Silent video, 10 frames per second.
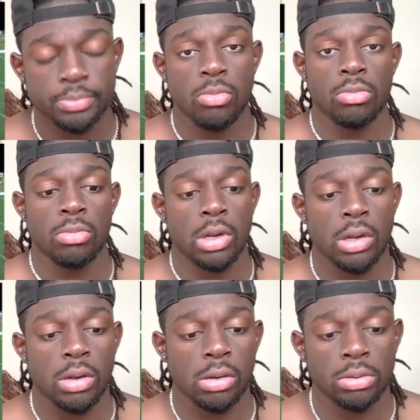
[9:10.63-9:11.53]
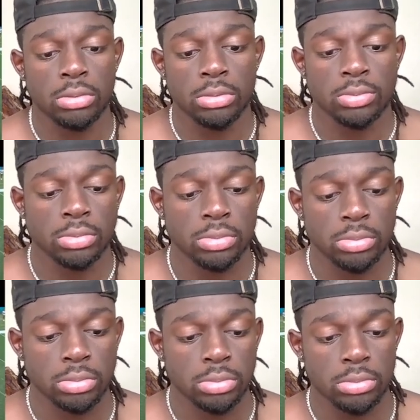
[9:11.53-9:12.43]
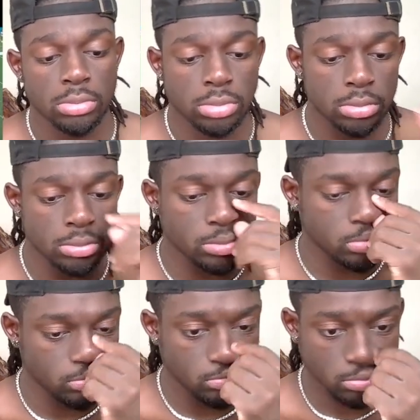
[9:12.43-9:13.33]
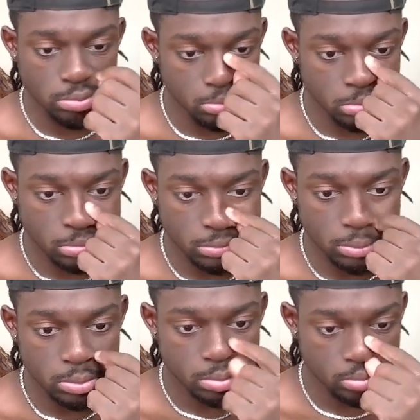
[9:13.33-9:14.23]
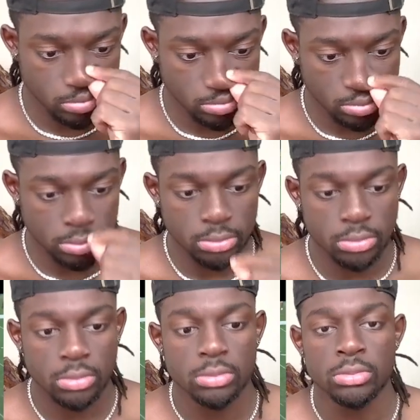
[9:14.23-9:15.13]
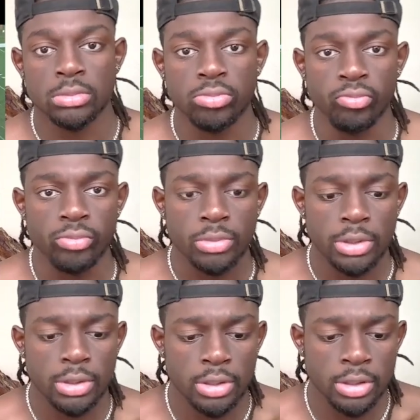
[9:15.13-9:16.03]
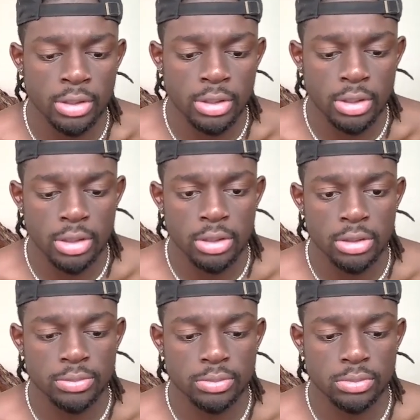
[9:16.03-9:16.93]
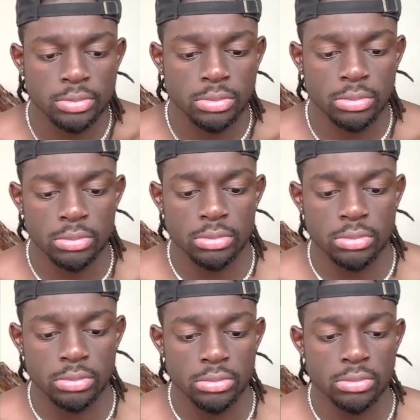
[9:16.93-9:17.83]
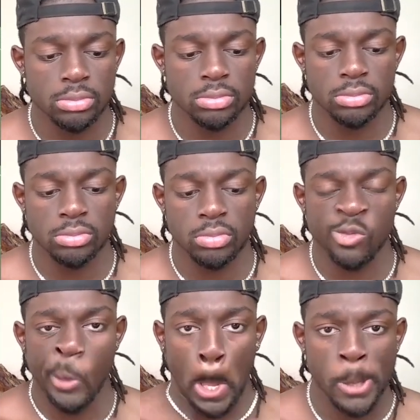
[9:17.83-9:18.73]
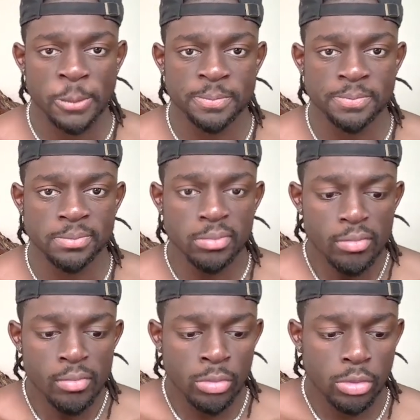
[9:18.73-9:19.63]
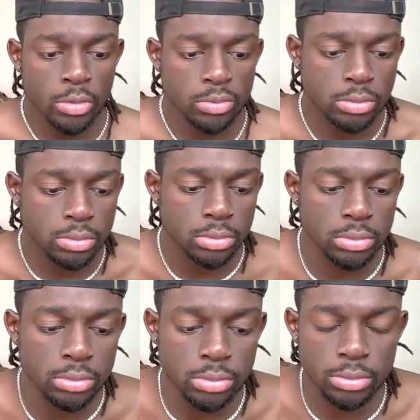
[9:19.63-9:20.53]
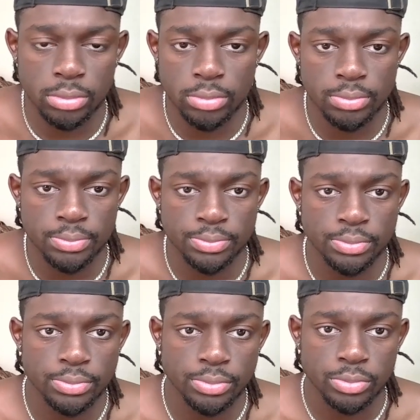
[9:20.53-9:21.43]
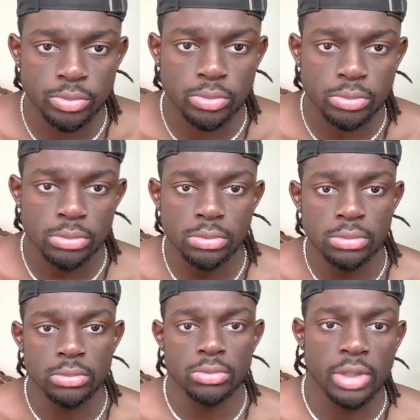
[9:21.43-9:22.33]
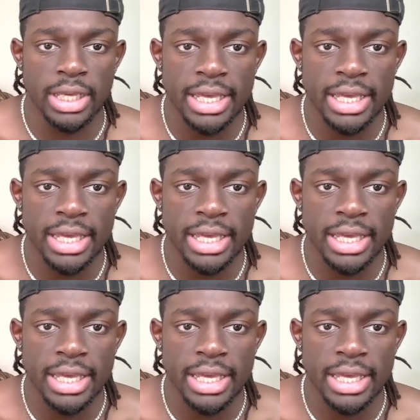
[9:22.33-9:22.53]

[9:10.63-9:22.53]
They didn't take a shot past 20 yards last week, and they have yet to throw the ball past 20 yards in this game. Elliott slips another tackle, and suddenly, nice play to